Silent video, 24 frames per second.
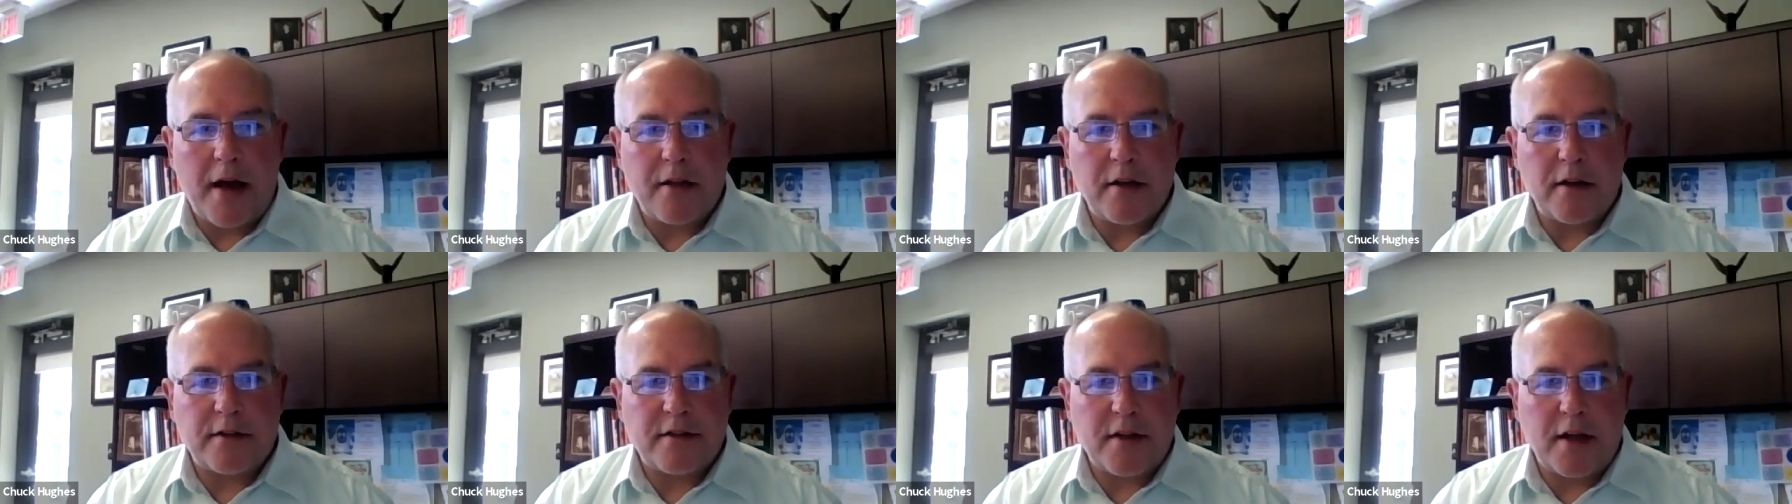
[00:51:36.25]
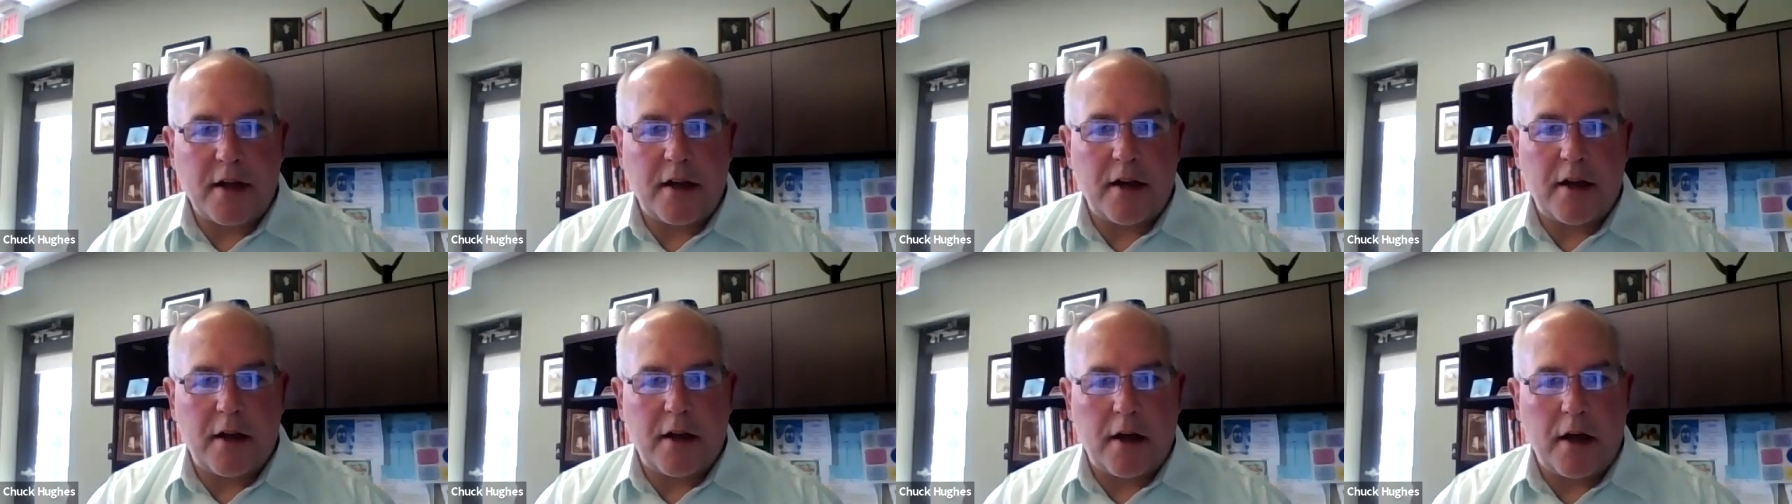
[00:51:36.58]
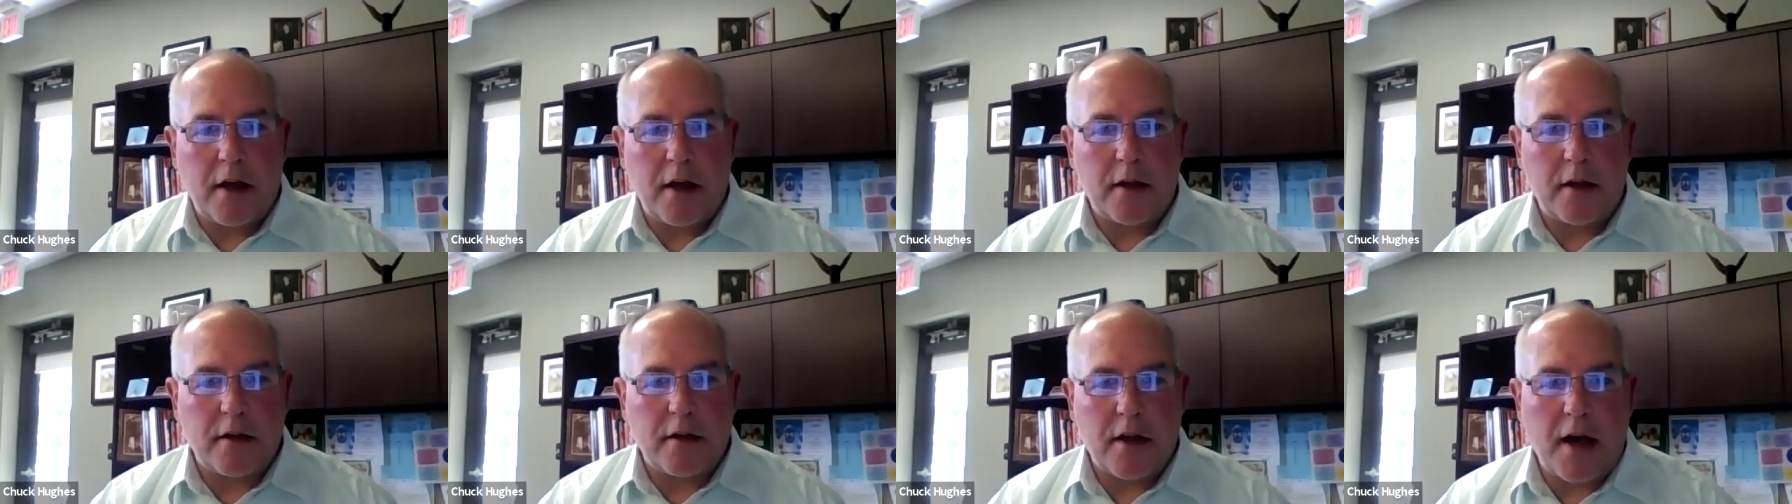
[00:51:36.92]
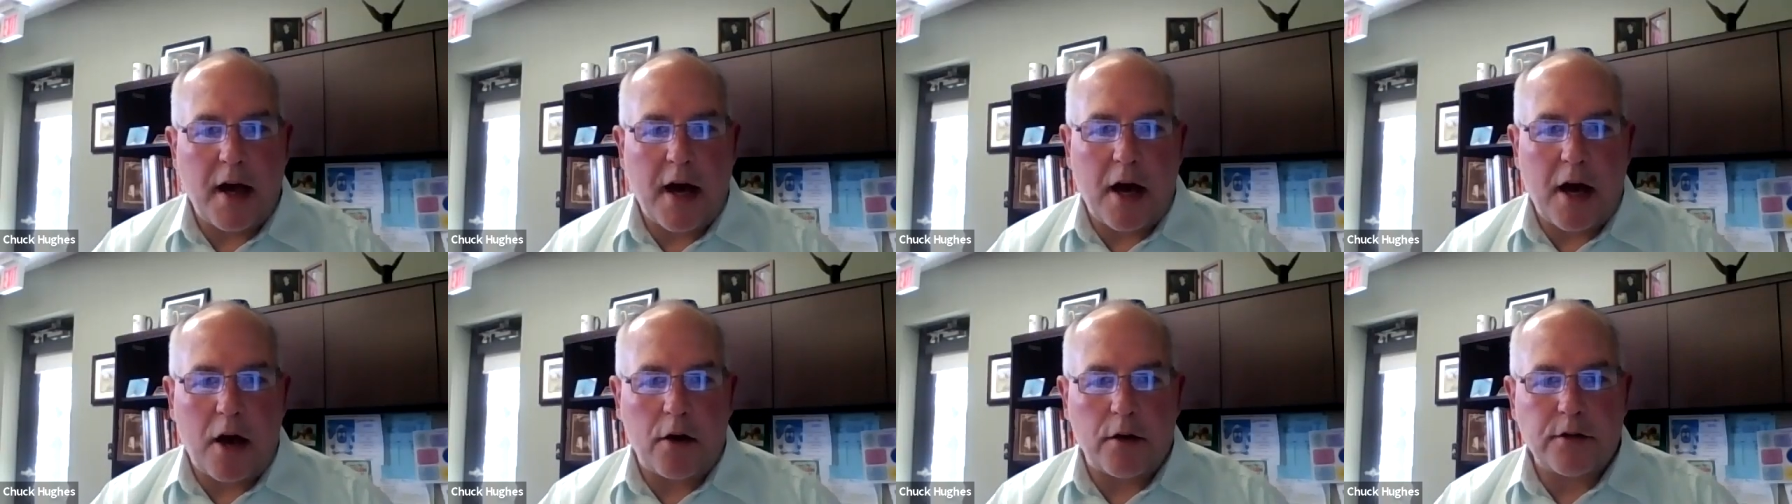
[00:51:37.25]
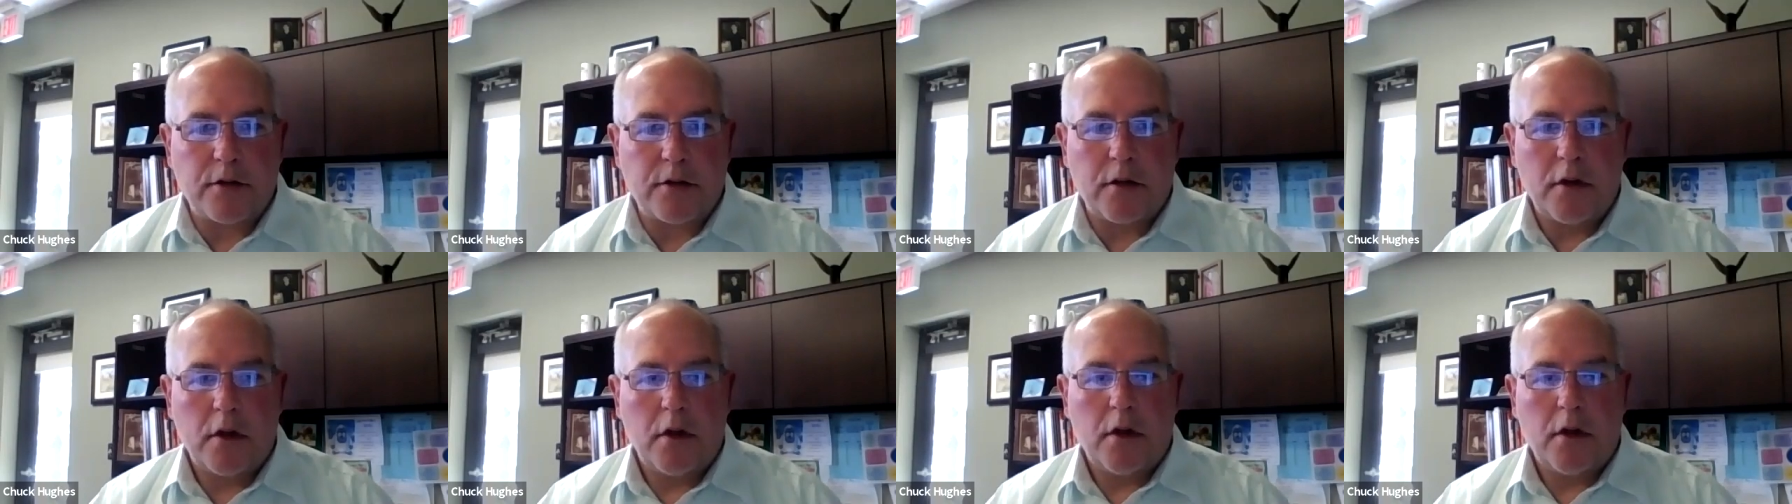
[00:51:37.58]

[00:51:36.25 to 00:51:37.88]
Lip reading: the Senate and the House,